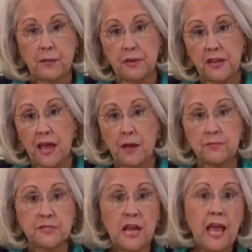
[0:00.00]

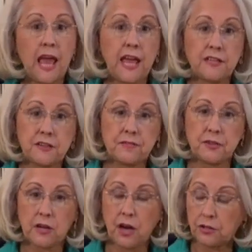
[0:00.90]
M&Ms and
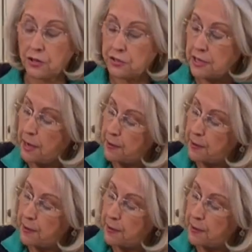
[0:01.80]
different colored